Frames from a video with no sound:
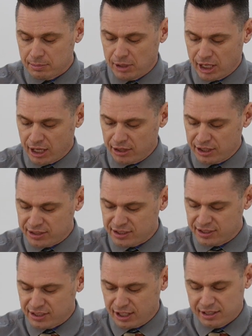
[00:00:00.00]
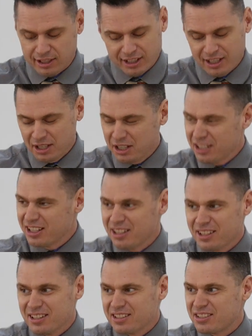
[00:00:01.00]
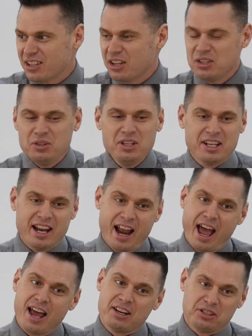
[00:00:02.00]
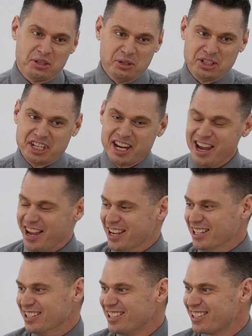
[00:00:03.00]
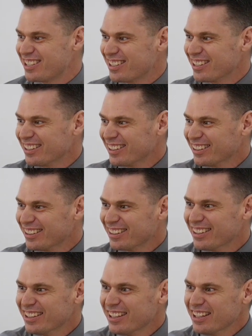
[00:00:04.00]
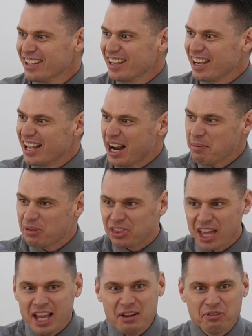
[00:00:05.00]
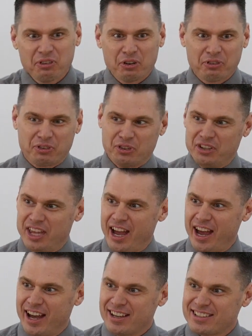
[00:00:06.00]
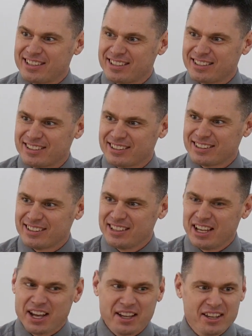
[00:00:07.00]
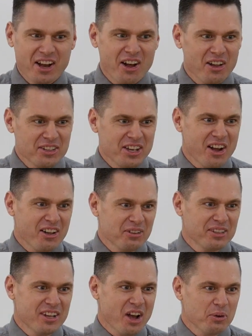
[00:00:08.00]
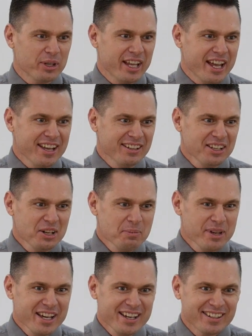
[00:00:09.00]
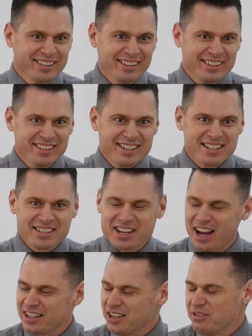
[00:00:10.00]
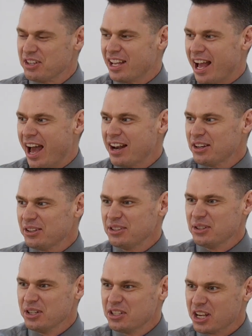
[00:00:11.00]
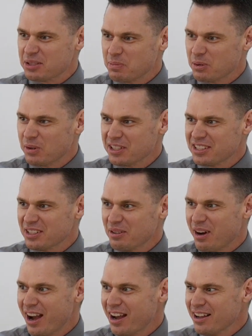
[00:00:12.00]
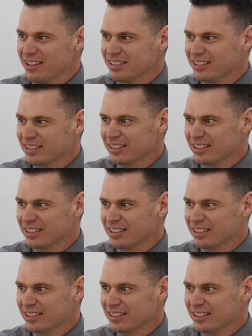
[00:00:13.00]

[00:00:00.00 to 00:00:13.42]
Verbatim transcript: me on this and said, Son, you need an attitude change. and I'm thankful for that. Yeah, y'all, y'all, y'all relate a little bit? Is God giving you an attitude adjustment once in a while?